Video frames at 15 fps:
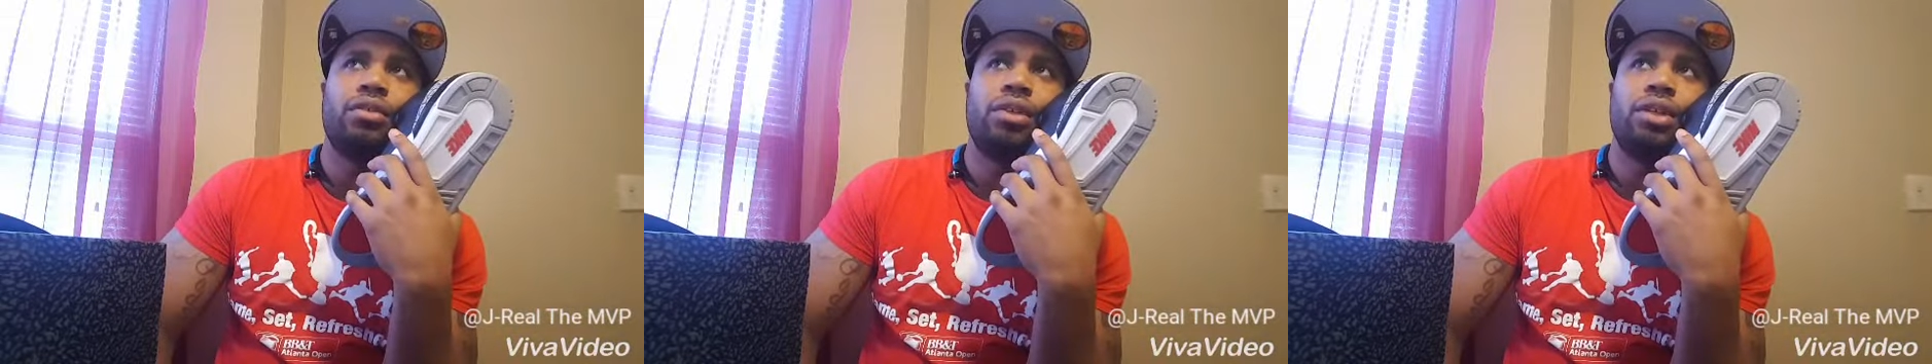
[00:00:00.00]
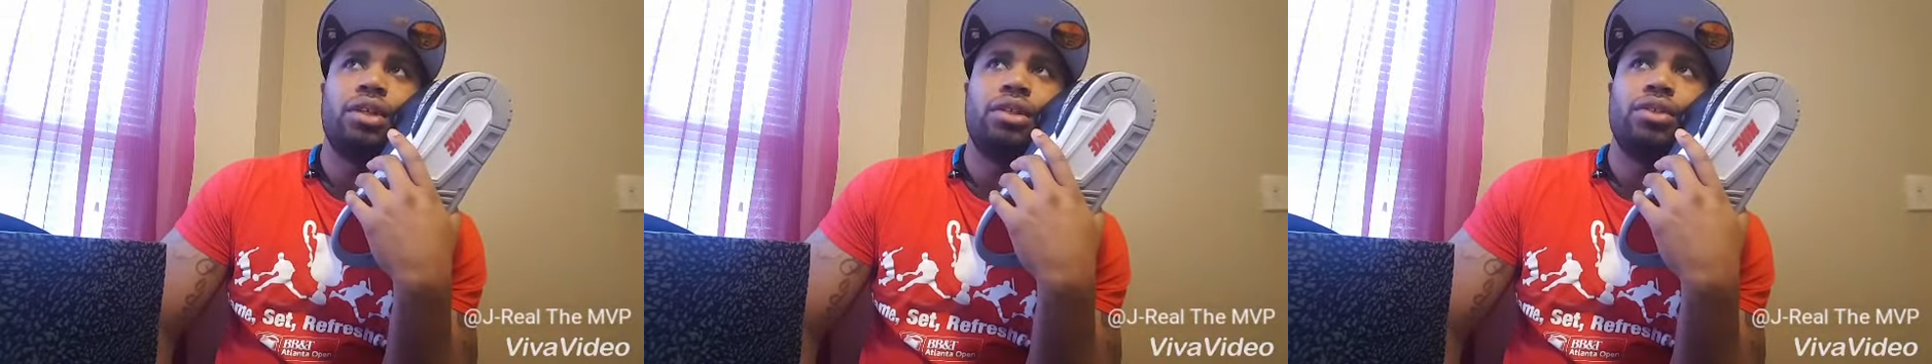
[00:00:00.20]

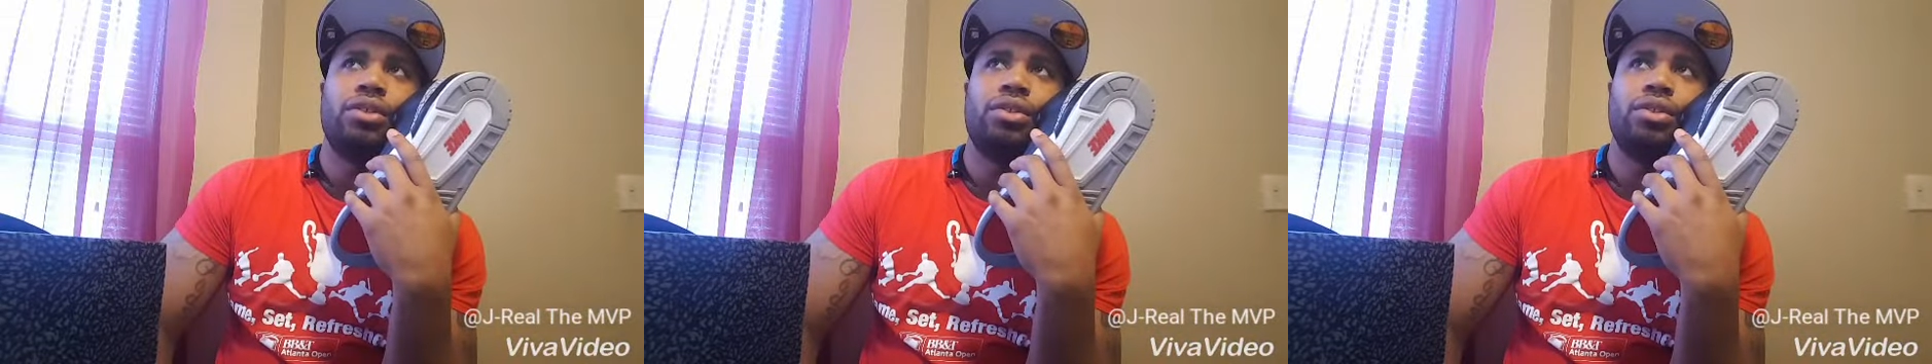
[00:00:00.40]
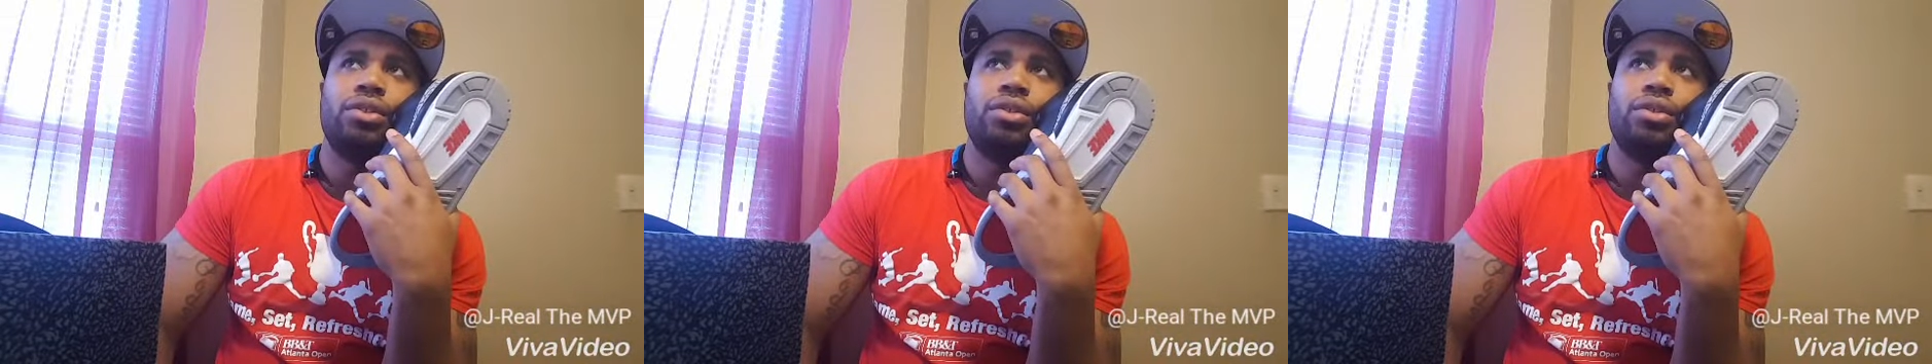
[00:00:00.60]
One,
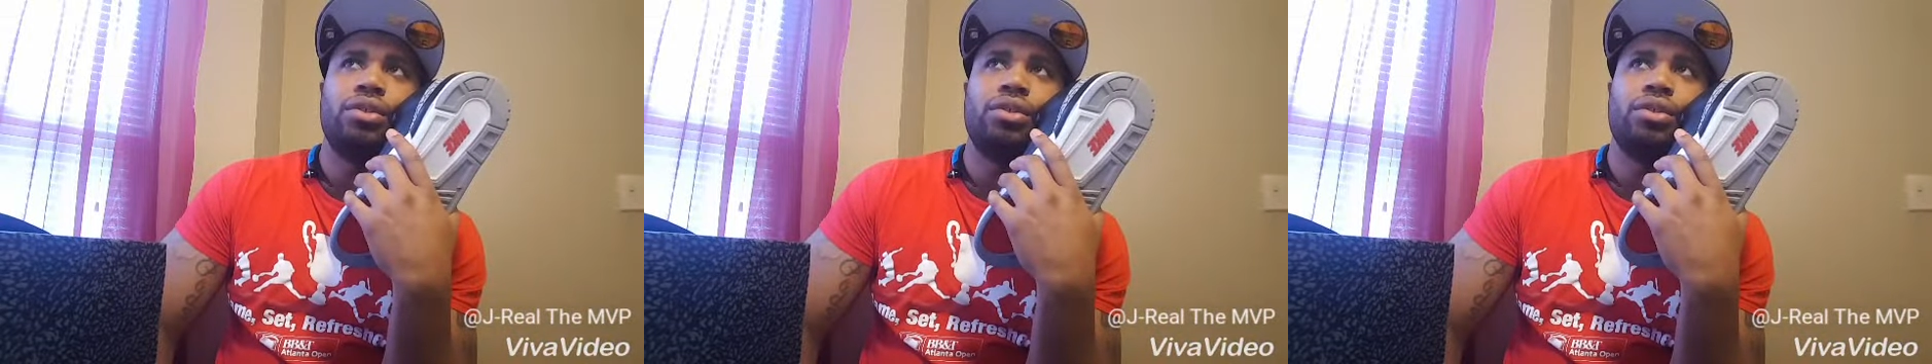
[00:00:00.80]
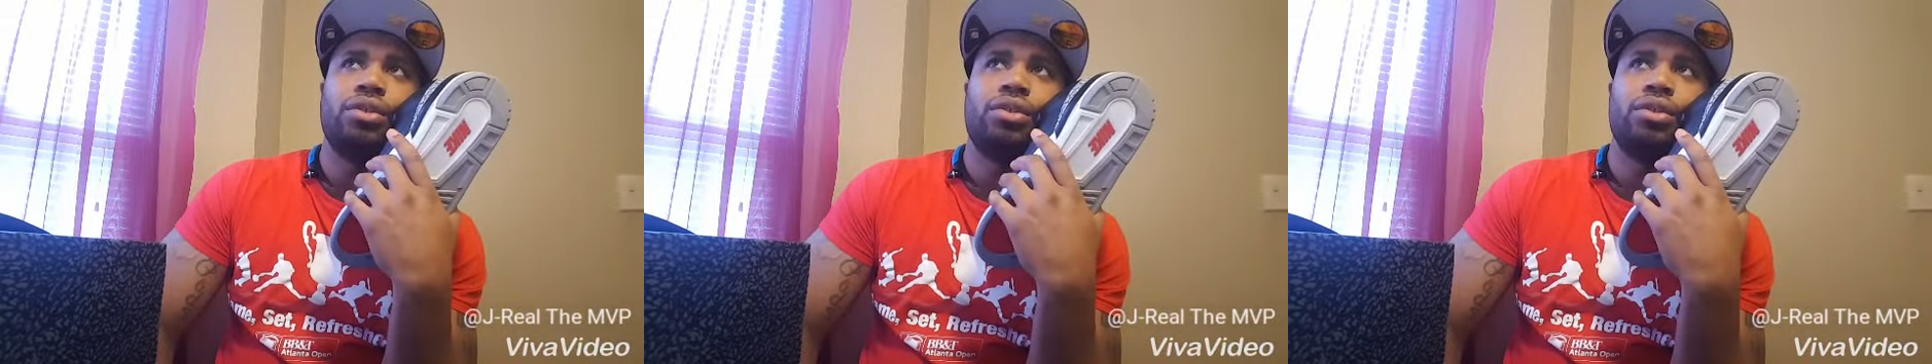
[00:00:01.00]

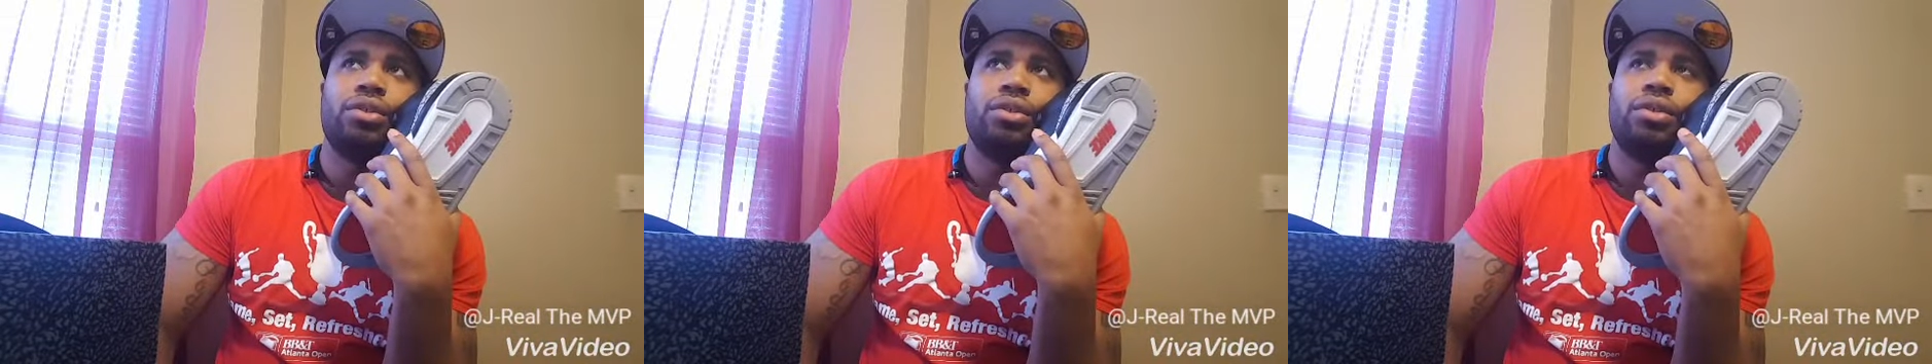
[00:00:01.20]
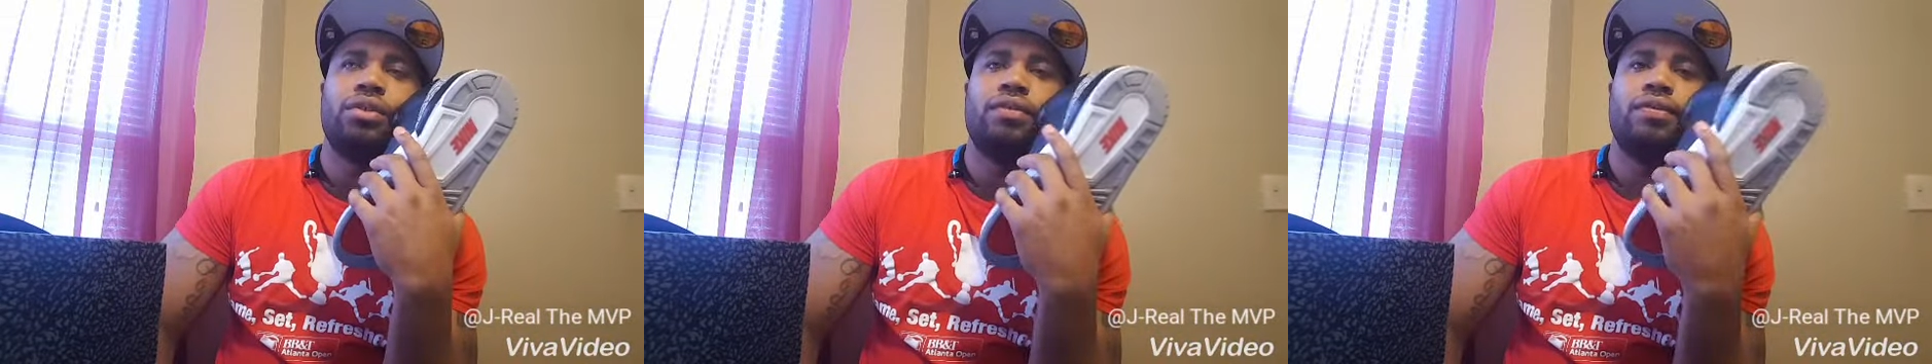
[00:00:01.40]
two,
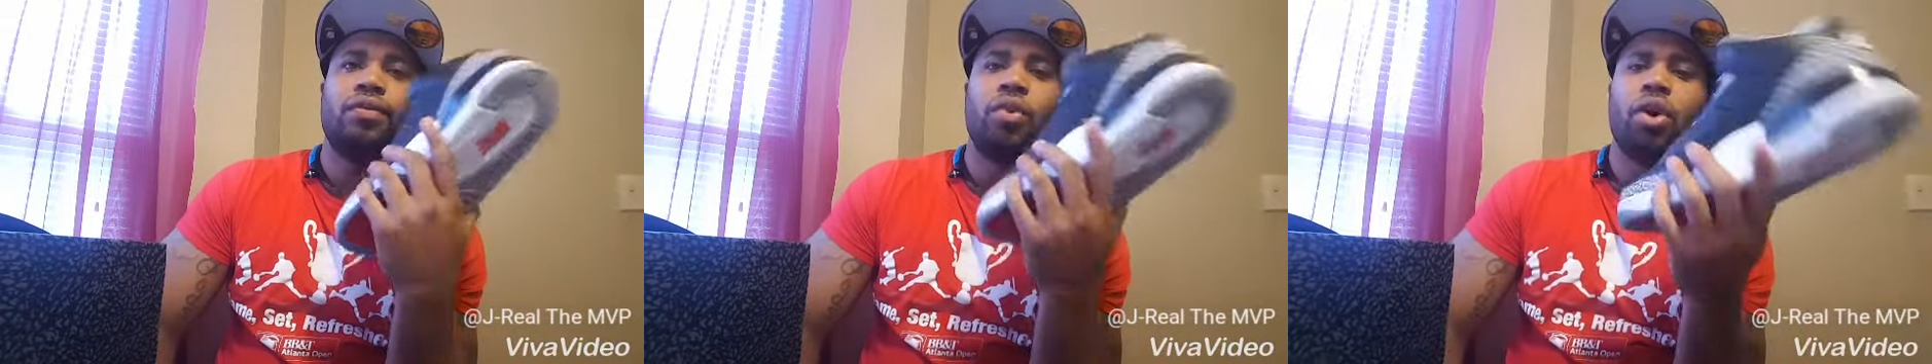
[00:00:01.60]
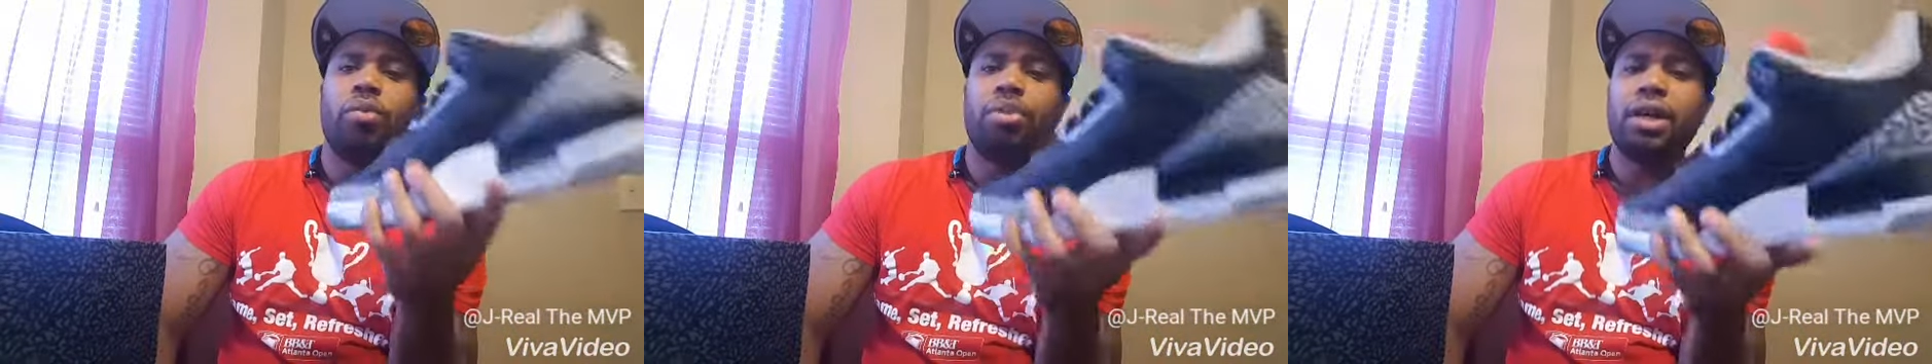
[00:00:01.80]

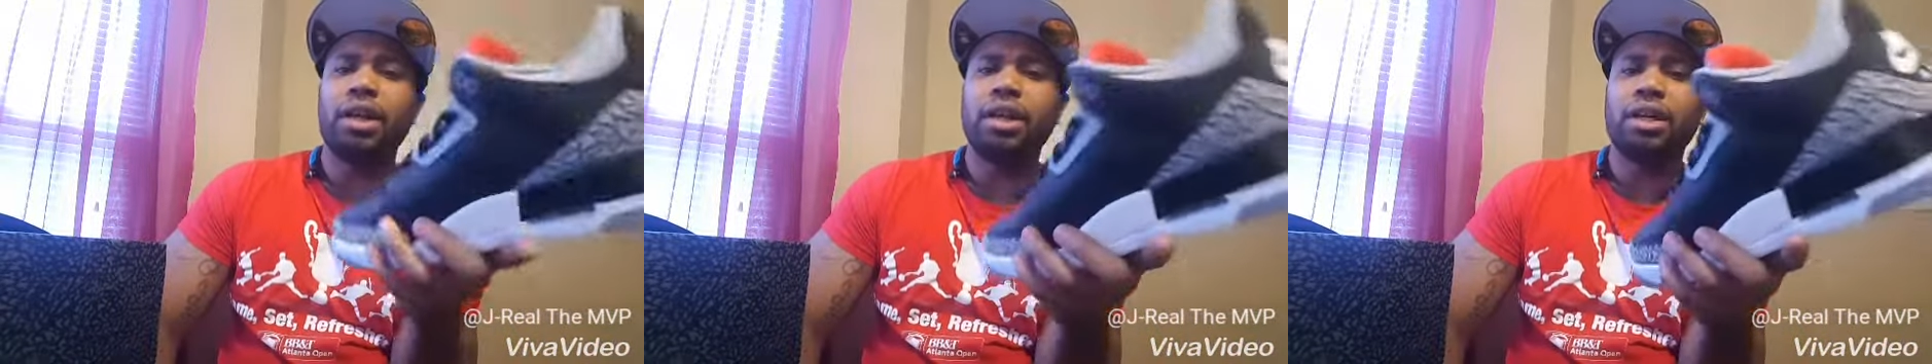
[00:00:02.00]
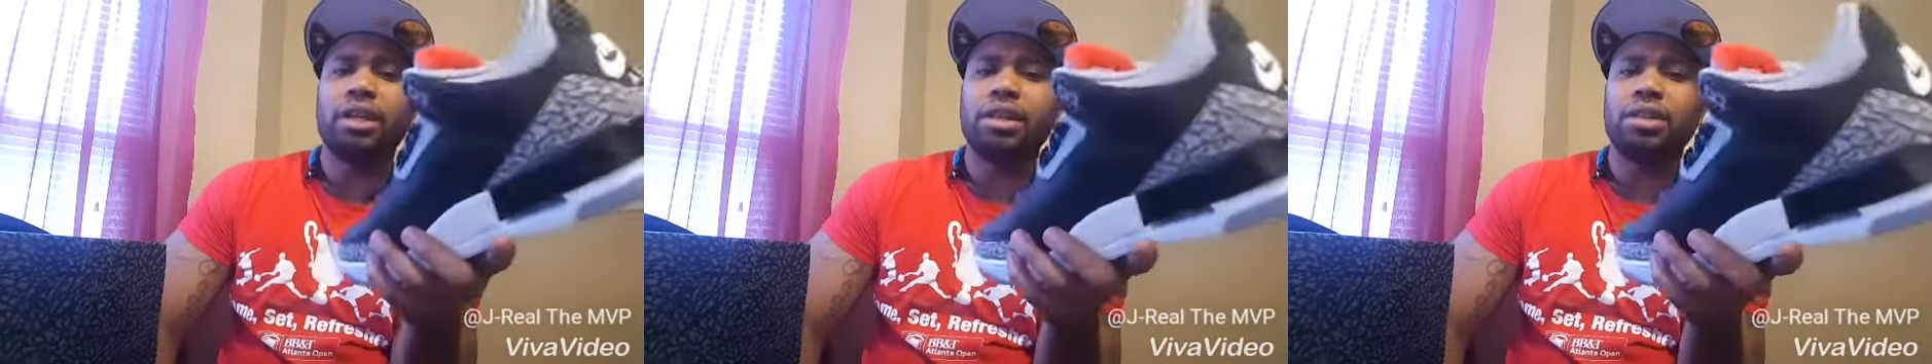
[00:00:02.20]
four pair of